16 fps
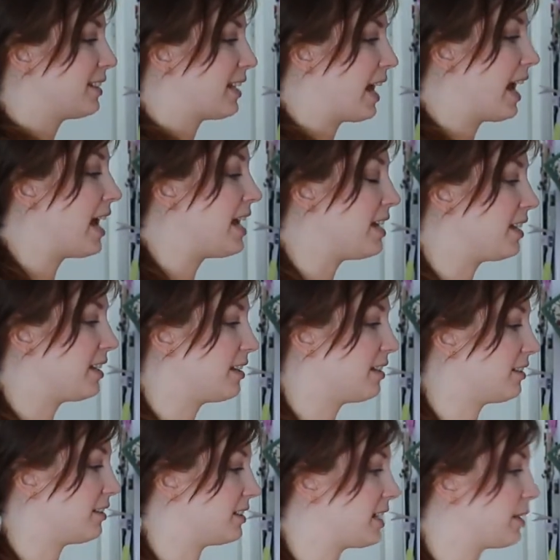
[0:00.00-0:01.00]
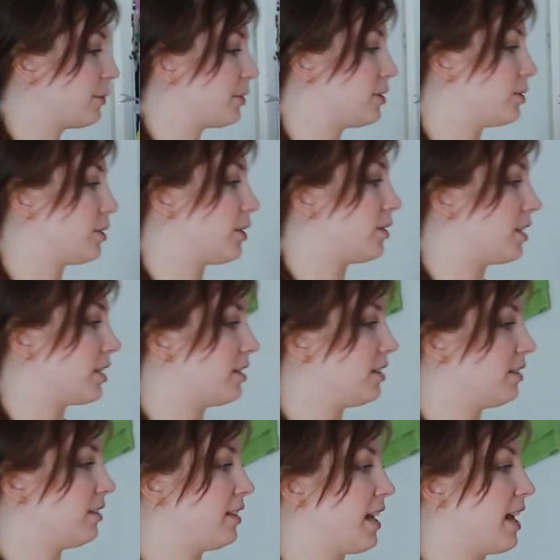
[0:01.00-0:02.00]
Hake, is that what you call
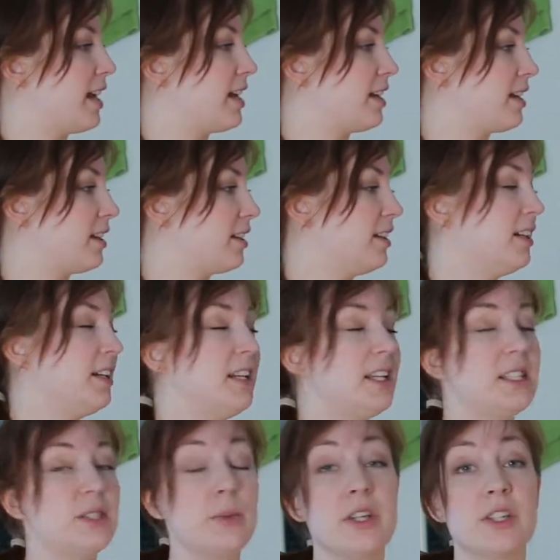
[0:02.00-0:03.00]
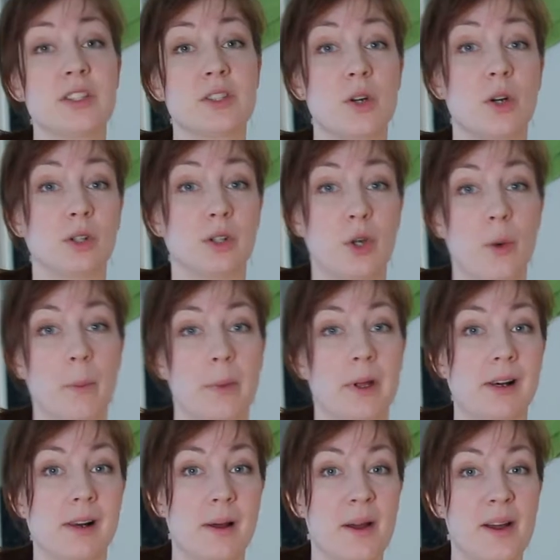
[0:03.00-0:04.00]
it? Hake. In Swedish it's called
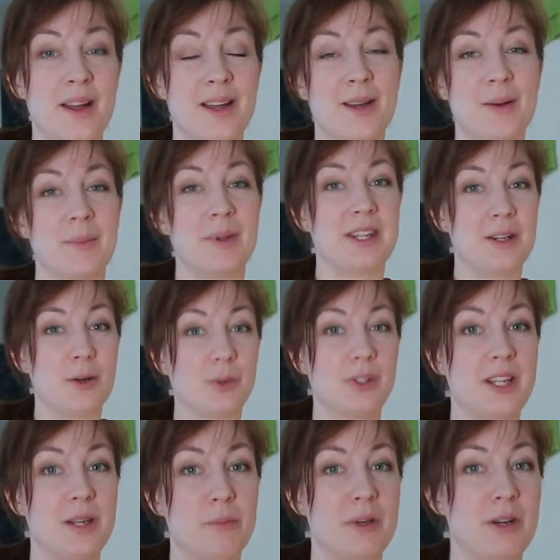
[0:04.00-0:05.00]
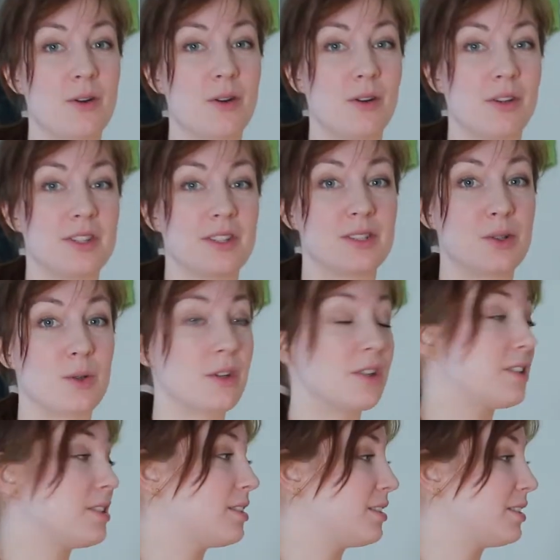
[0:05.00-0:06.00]
kummel, but they don't keep it in all the
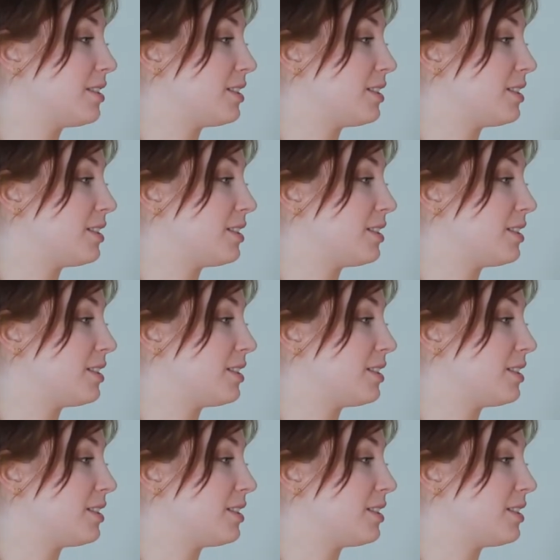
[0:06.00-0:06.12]
stores.